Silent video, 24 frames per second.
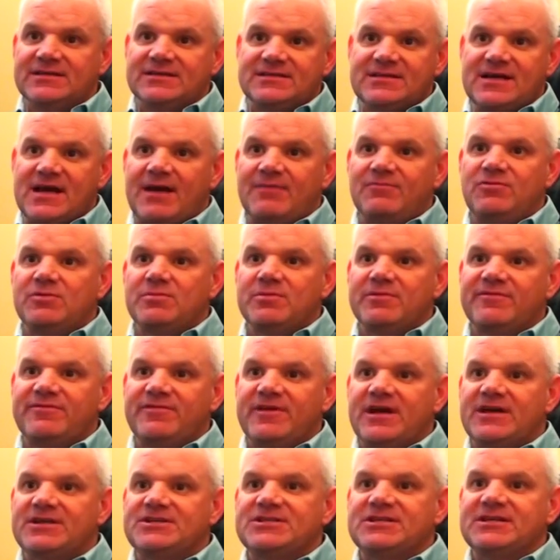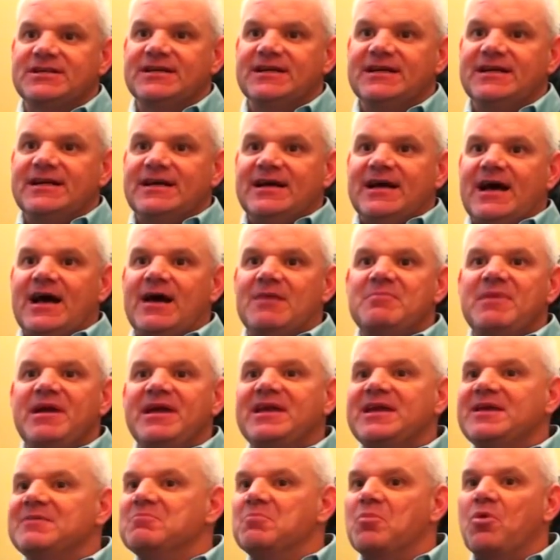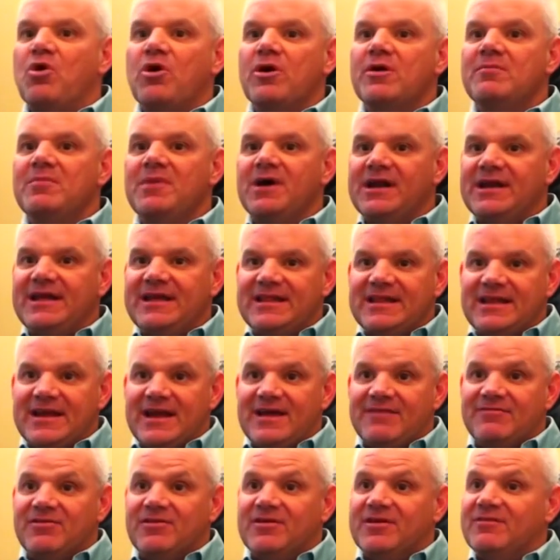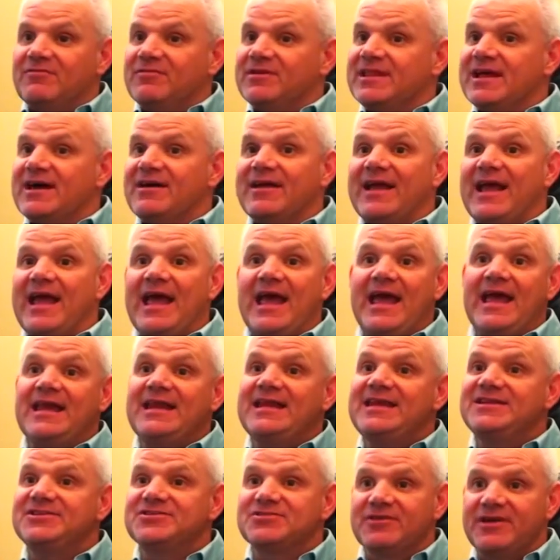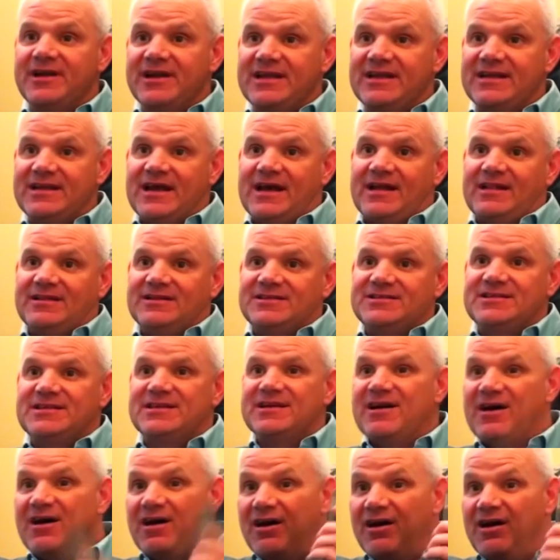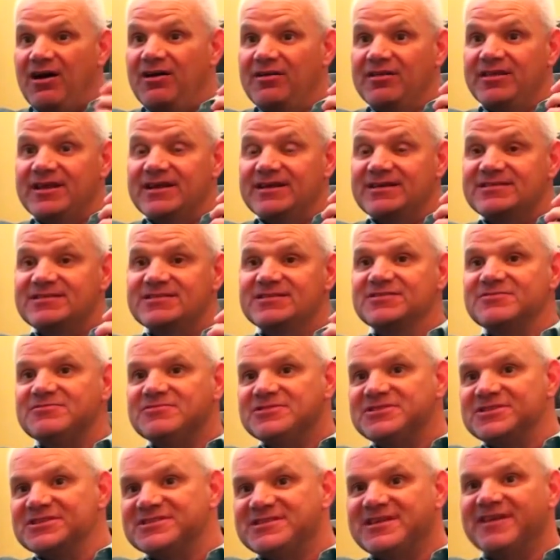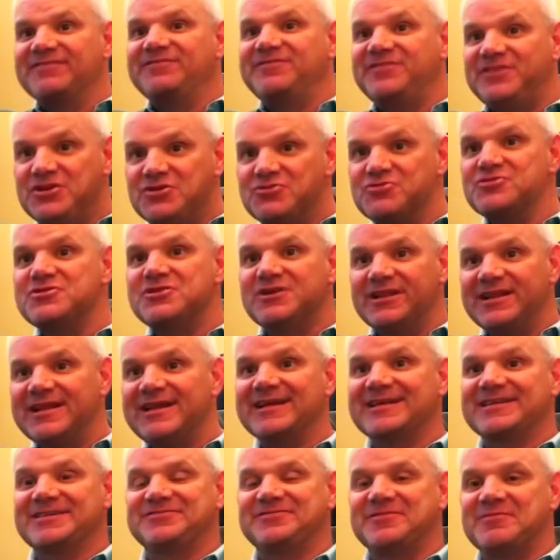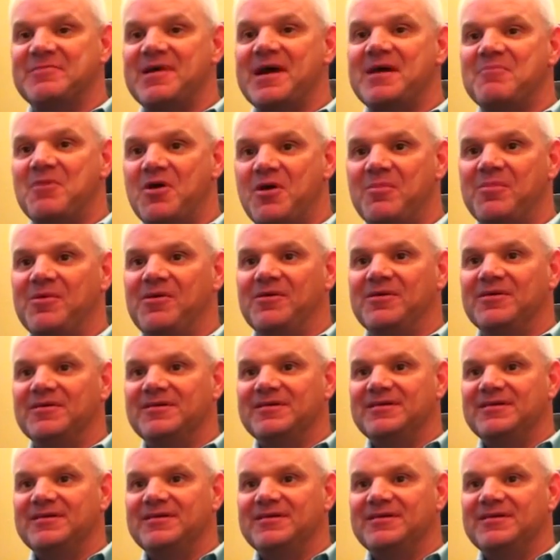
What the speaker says: timed to perfection. I'm making more money than ever and without any trading knowledge, and all this with just a few clicks from my mobile.